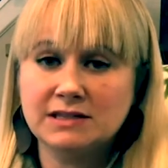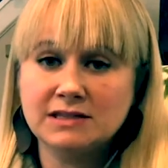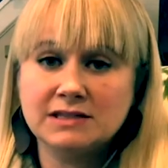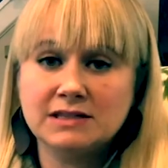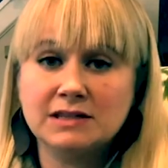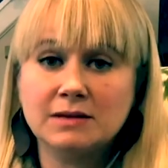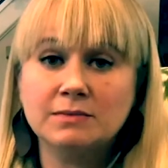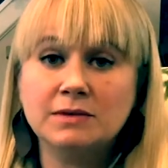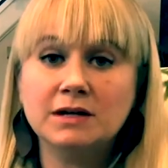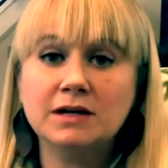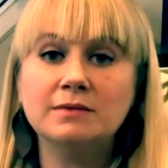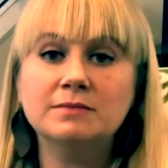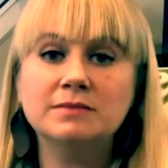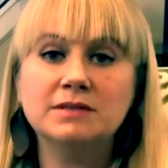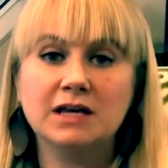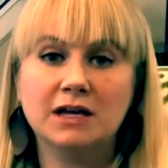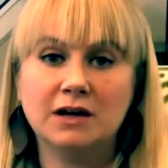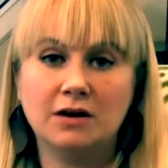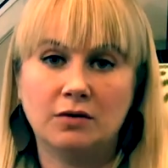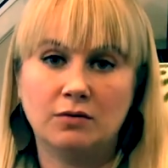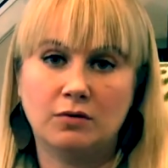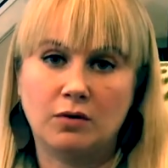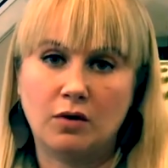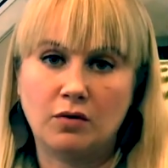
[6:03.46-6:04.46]
and sometimes
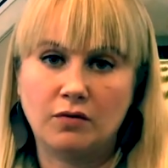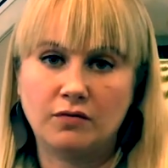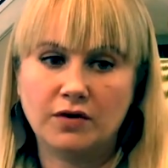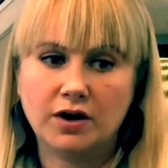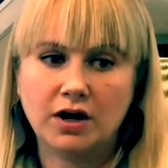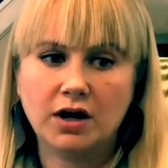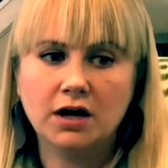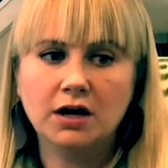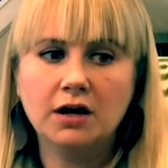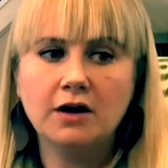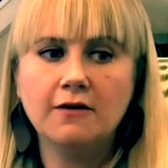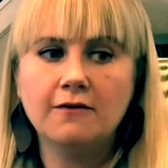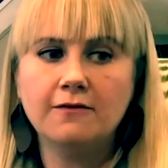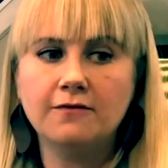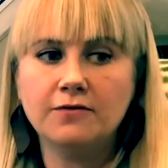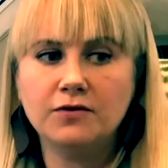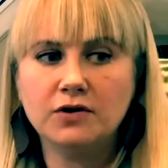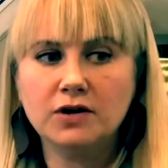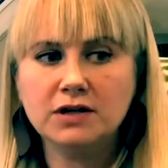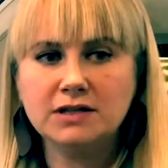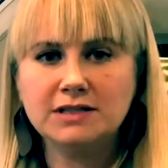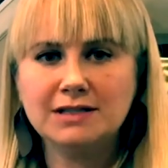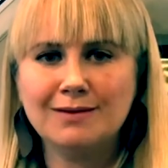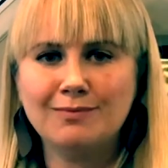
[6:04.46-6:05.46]
I go over.
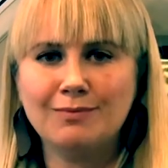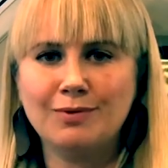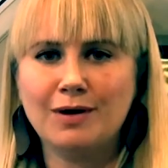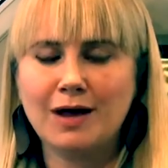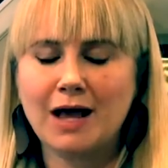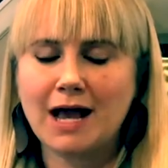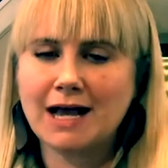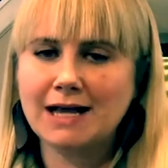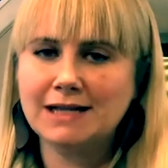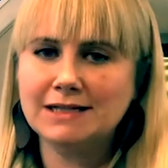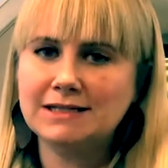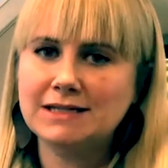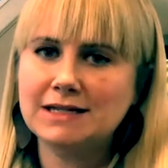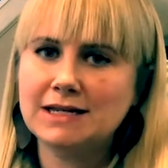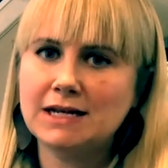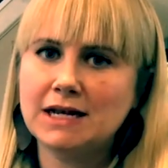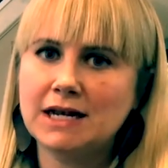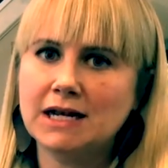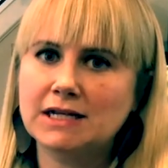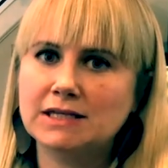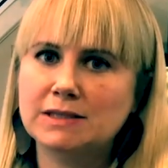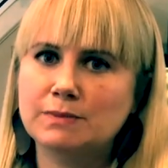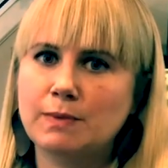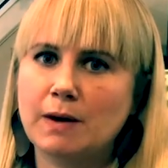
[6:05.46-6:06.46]
For example, I
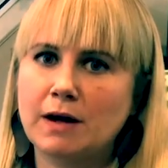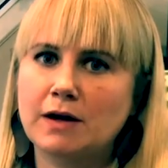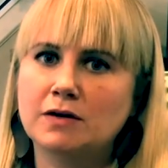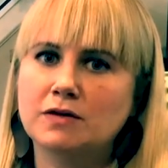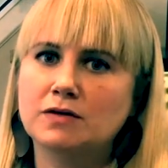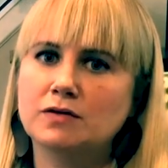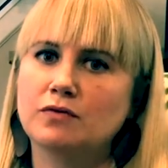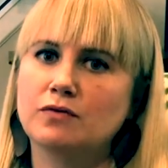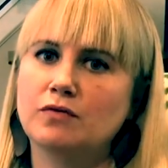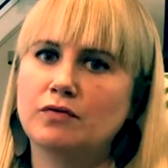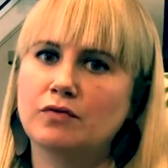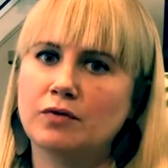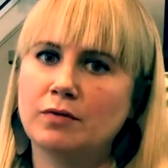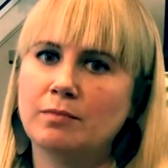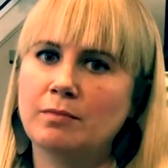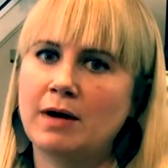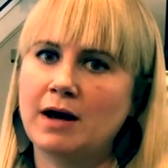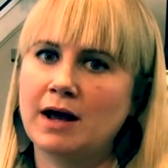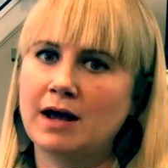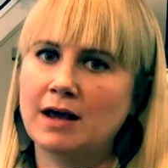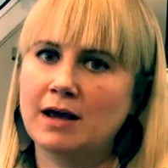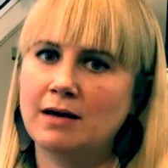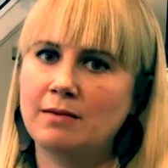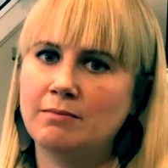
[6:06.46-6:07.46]
didn't expect for
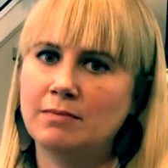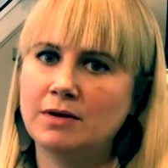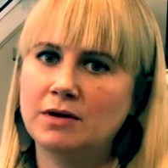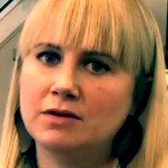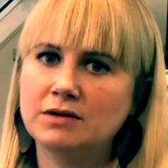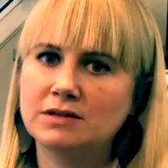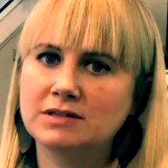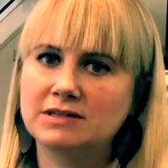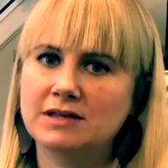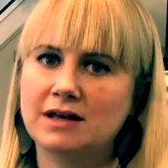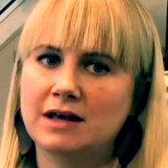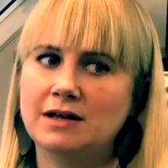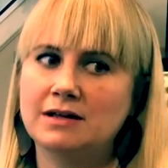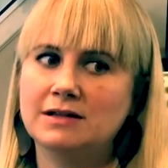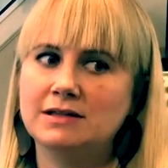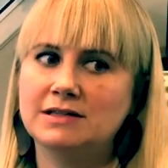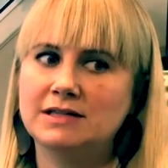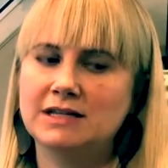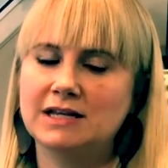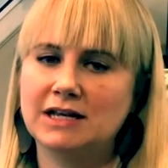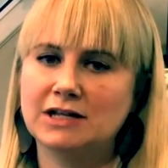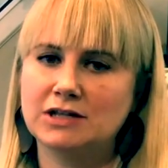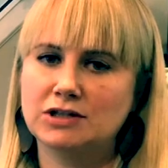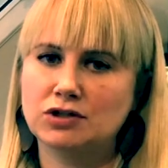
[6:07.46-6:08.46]
my middle son
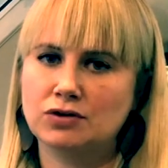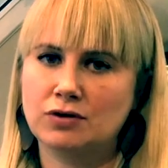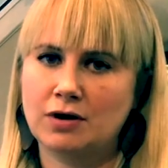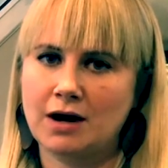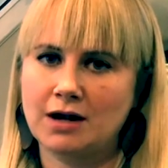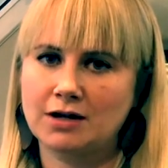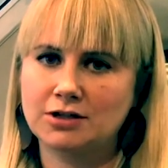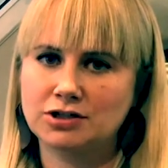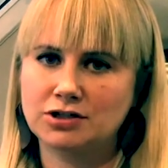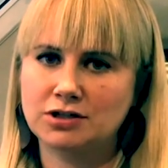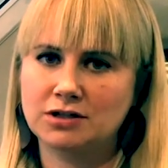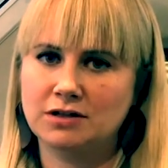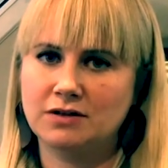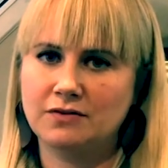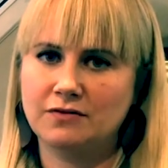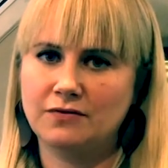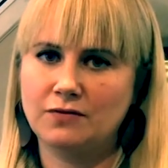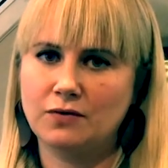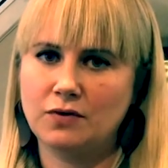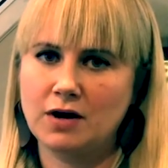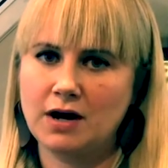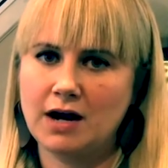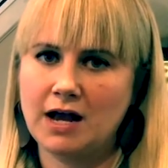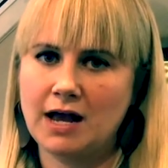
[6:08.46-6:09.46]
to get scratched in the
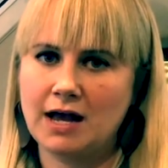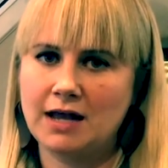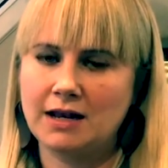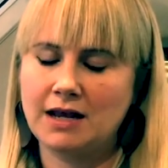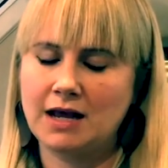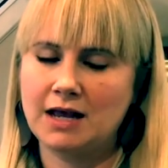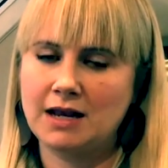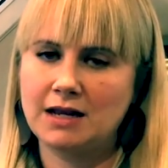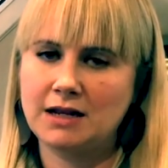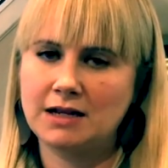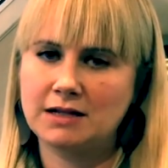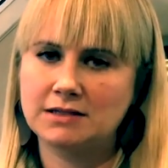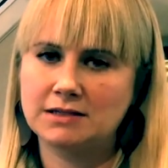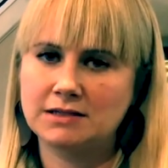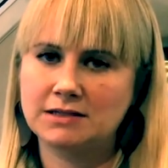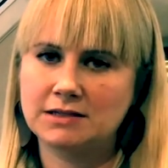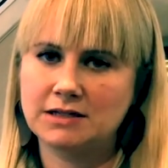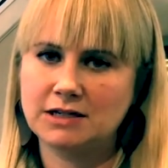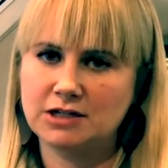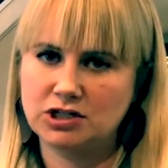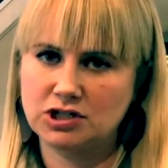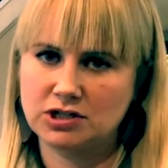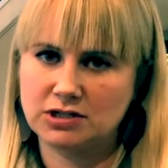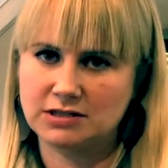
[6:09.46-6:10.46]
forehead and need
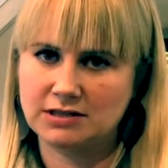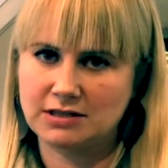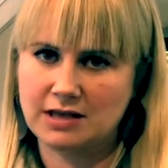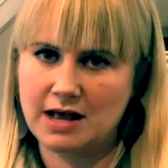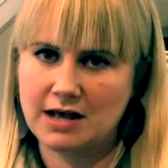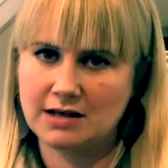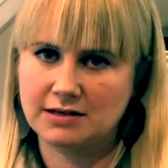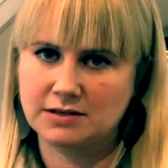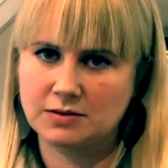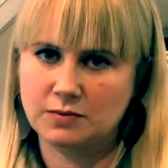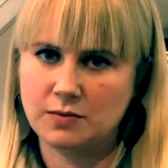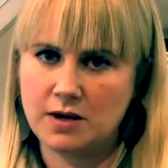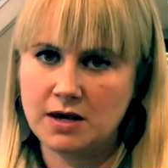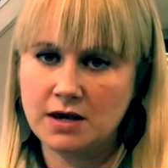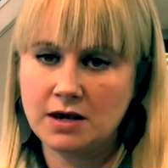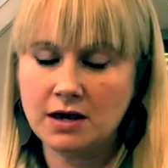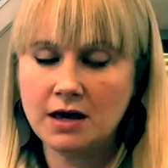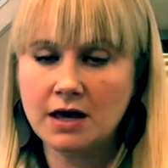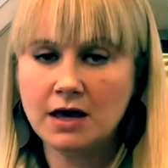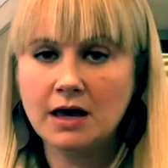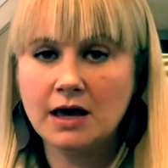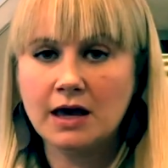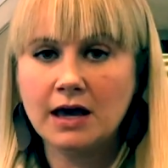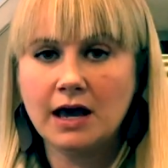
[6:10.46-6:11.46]
stitches last
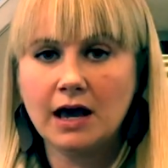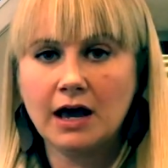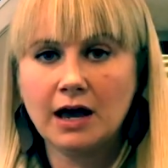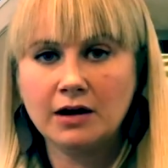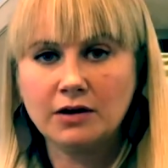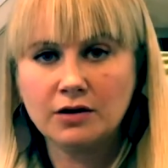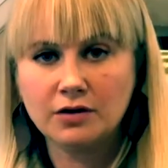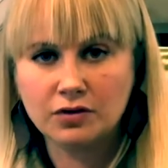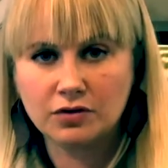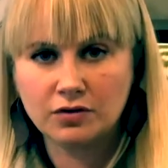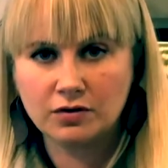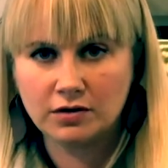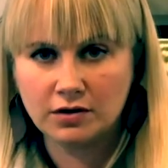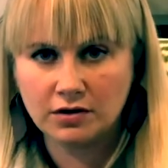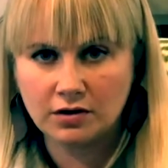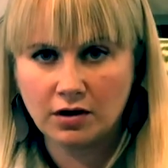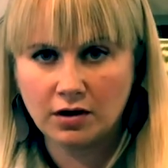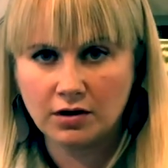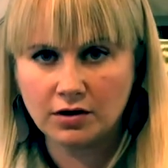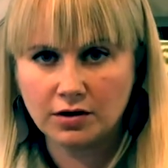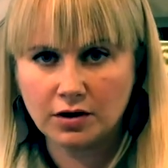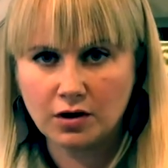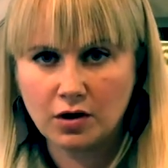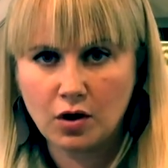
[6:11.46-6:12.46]
week and a
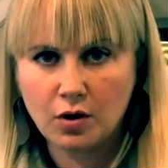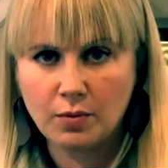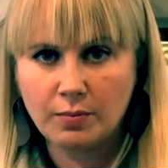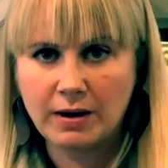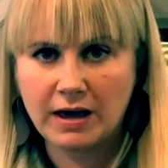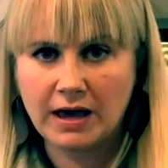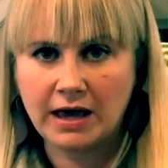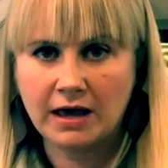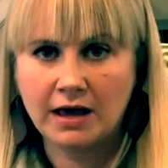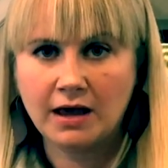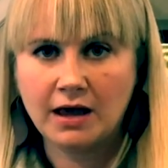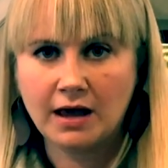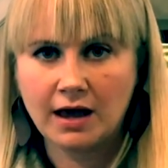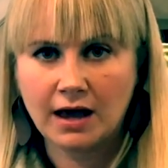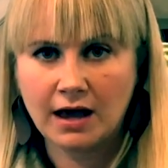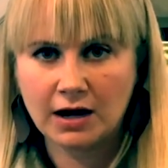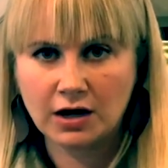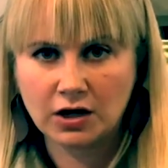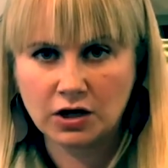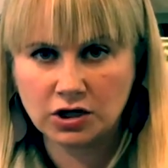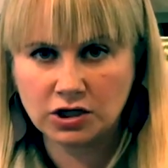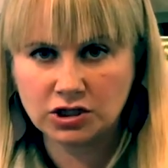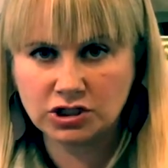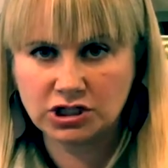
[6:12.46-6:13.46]
$30 copay
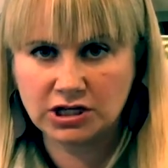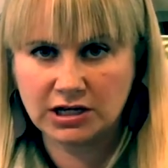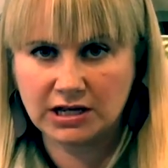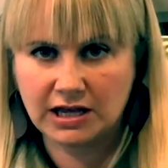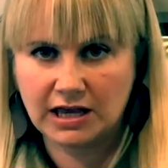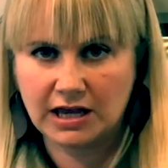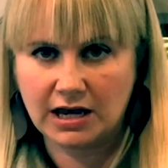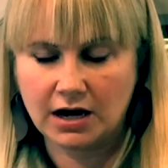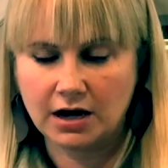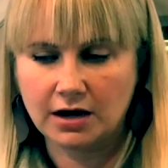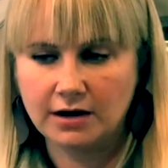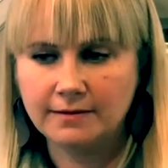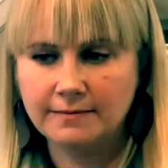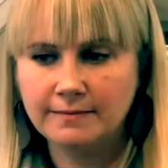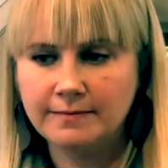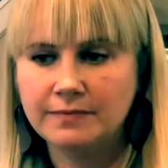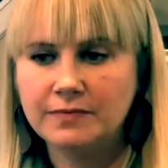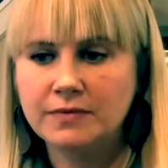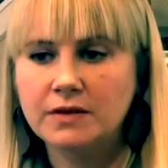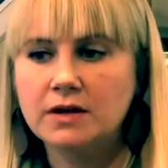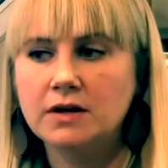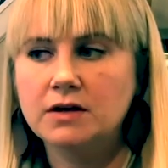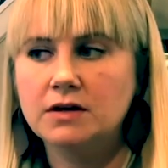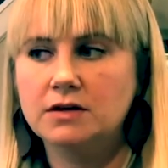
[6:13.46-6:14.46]
at urgent care.
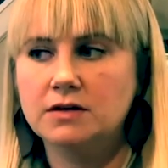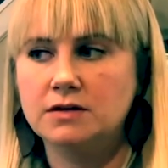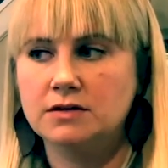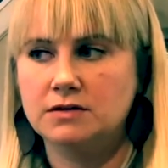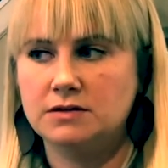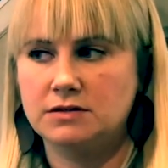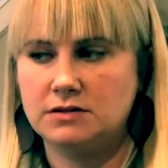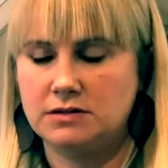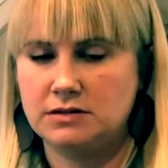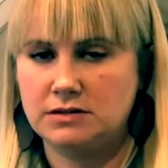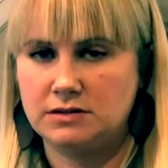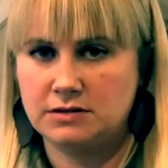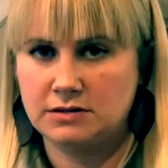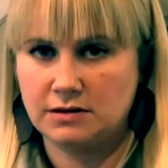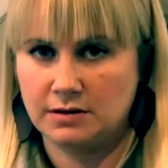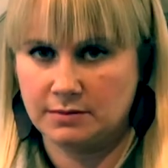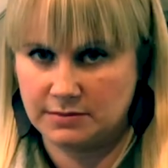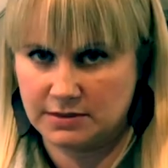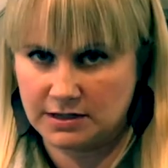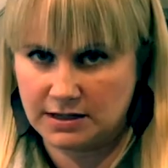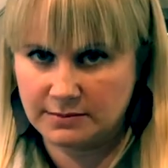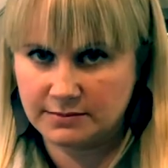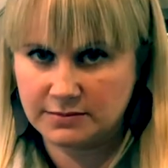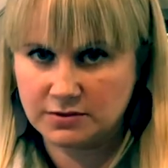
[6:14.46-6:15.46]

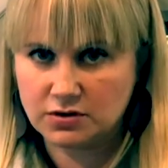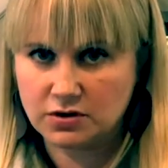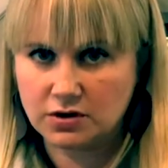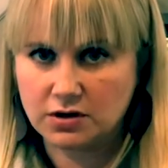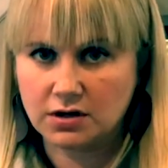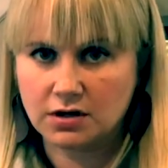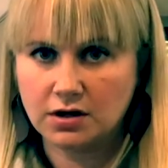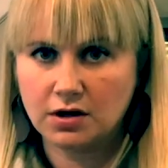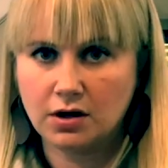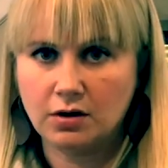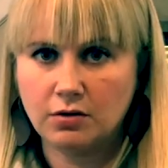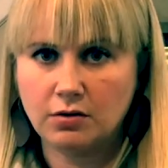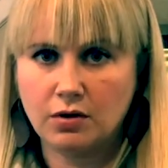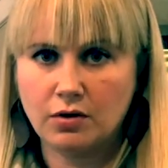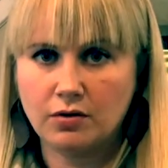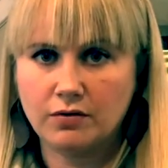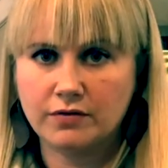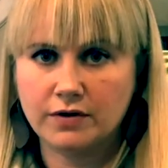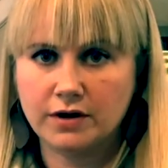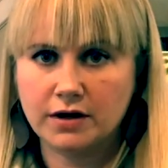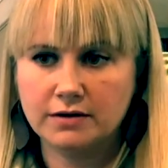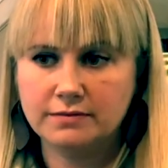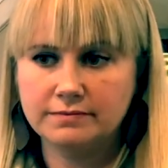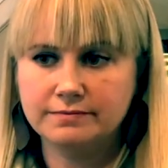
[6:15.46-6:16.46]
Sometimes you're gonna go
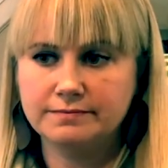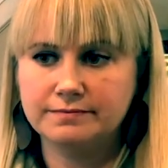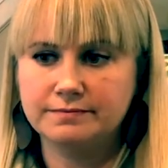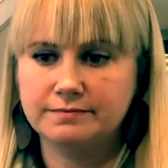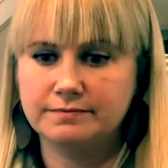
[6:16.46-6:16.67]
over.